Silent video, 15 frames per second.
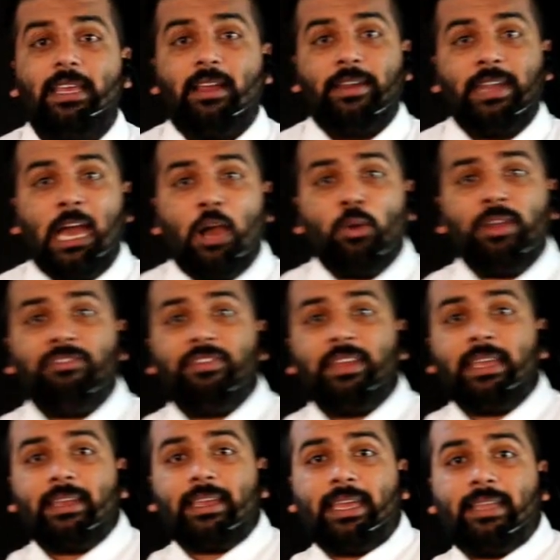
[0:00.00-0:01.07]
Now if
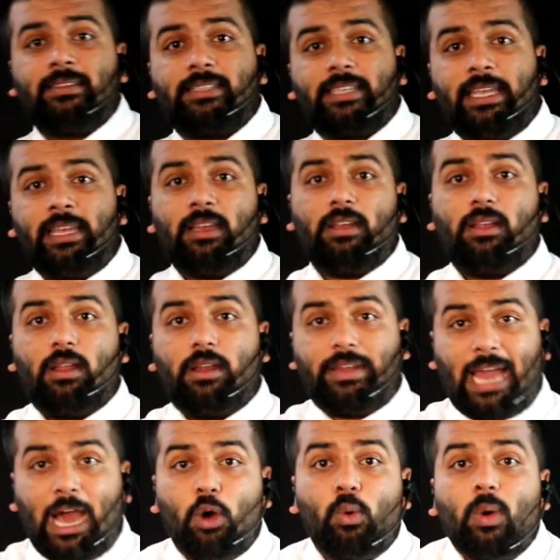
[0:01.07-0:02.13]
we can say
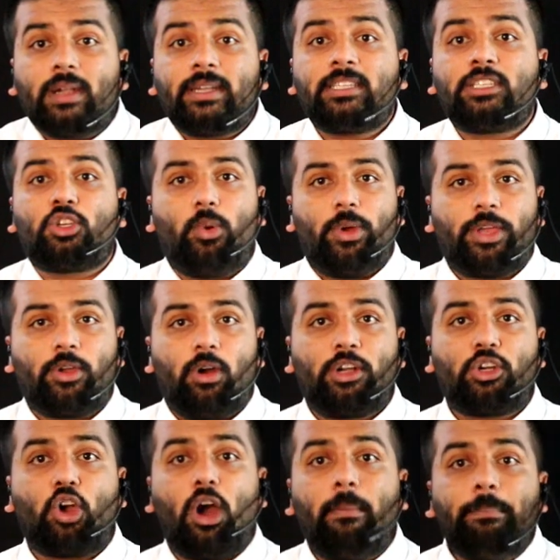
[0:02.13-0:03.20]
now what is going
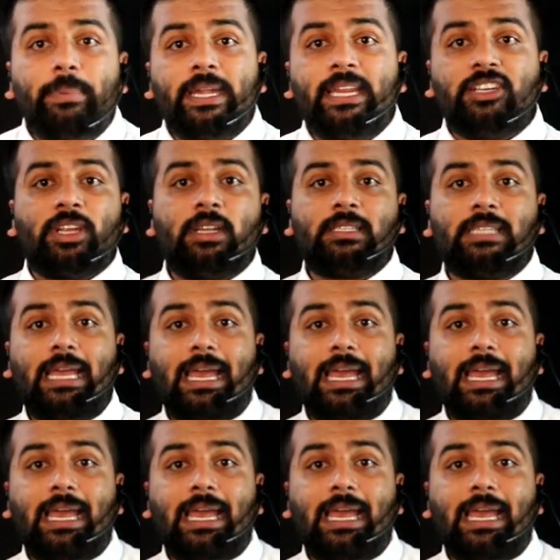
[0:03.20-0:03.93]
on, competitions